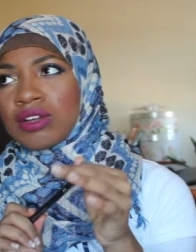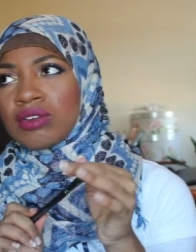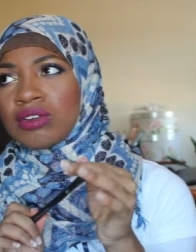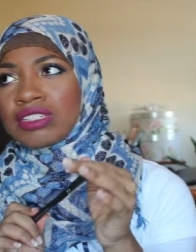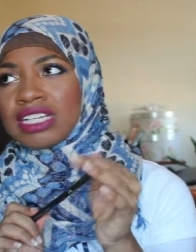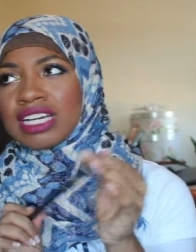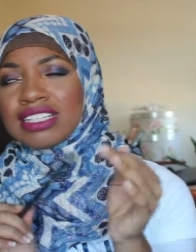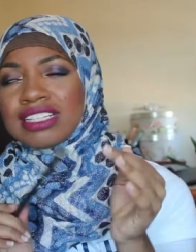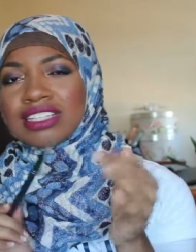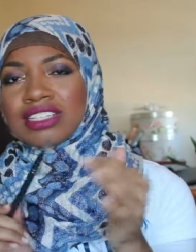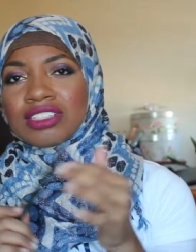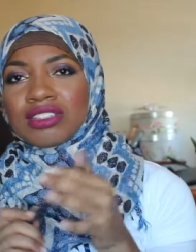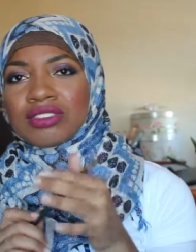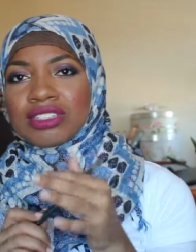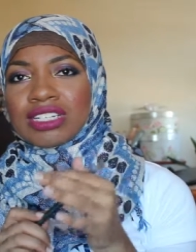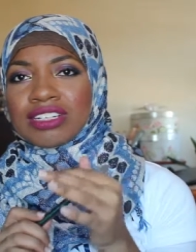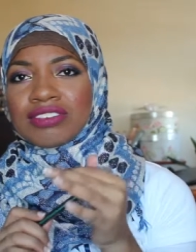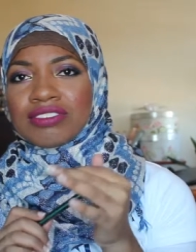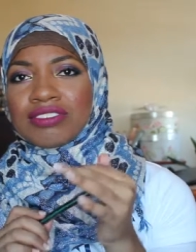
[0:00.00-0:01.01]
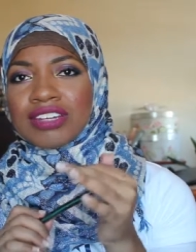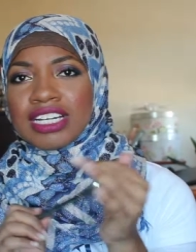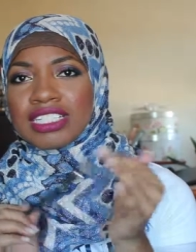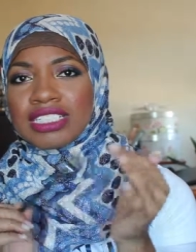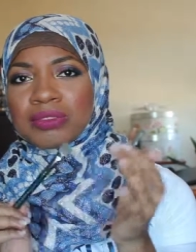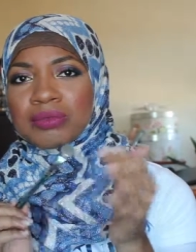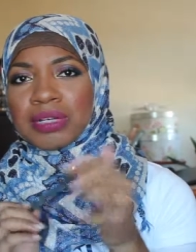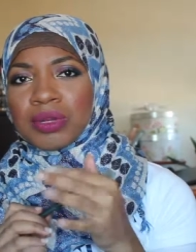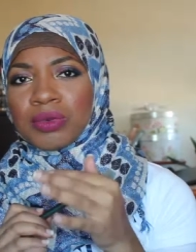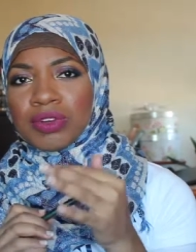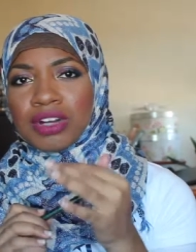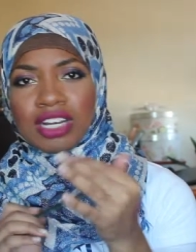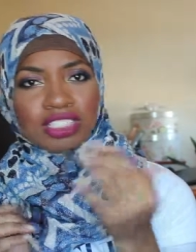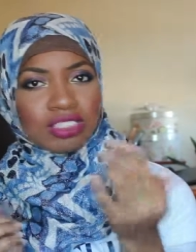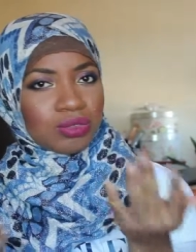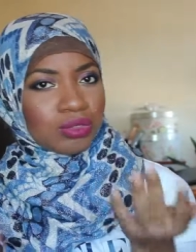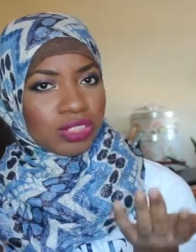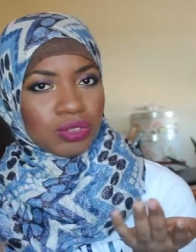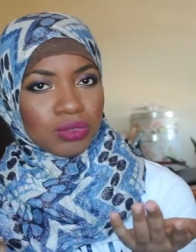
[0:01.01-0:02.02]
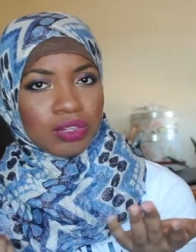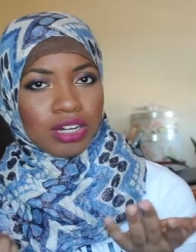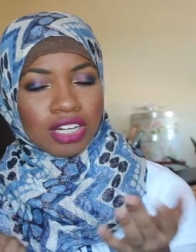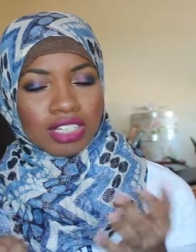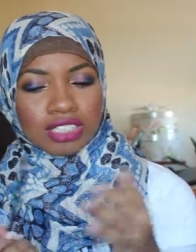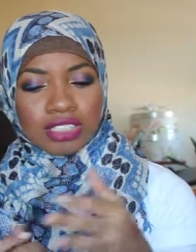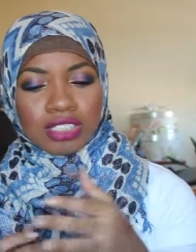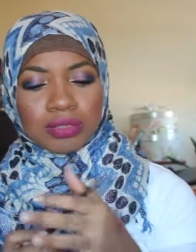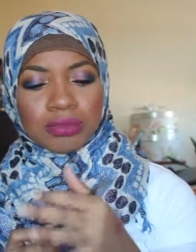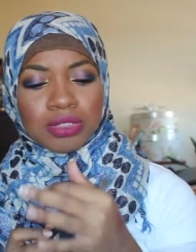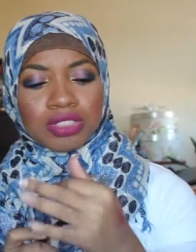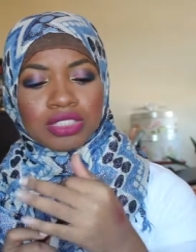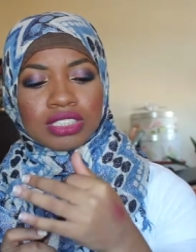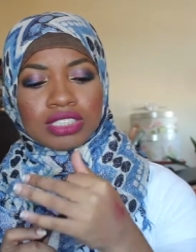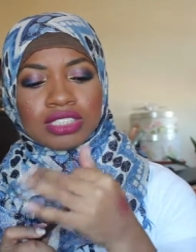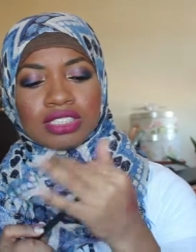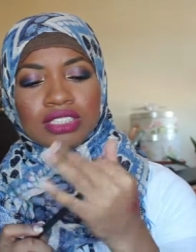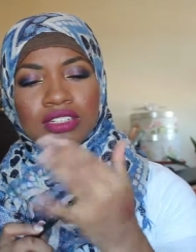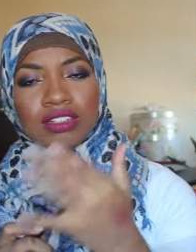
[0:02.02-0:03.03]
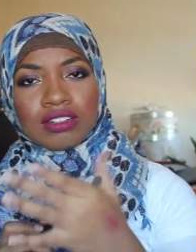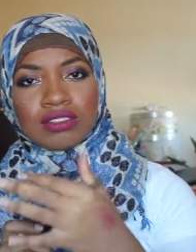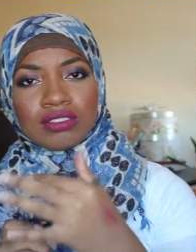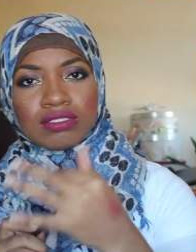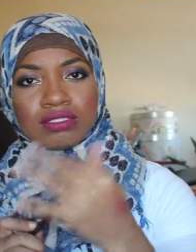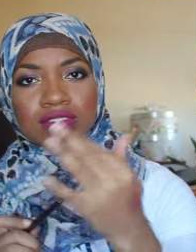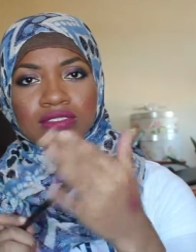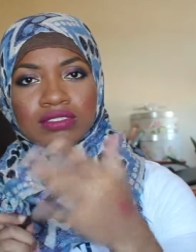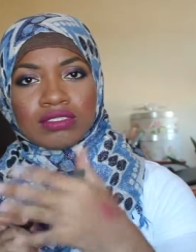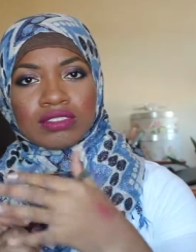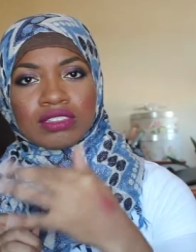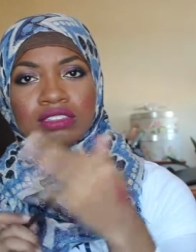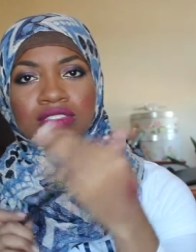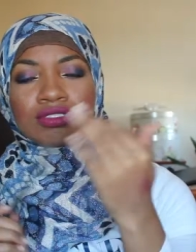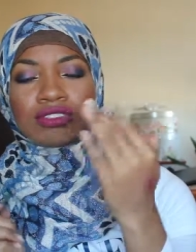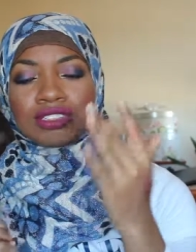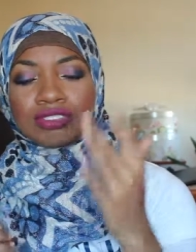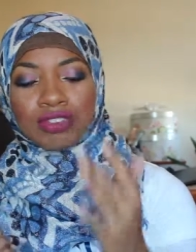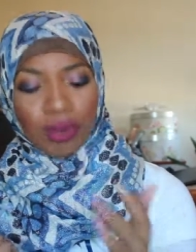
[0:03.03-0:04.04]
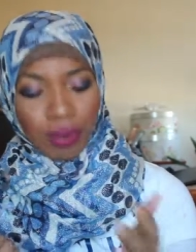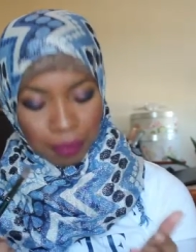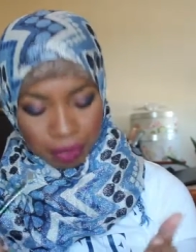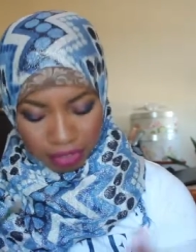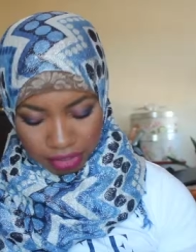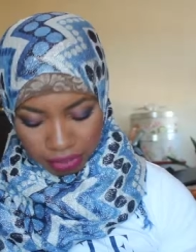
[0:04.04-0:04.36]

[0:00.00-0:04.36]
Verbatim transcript: which I think you can fix by wash. When you wash them, you just, you know, reform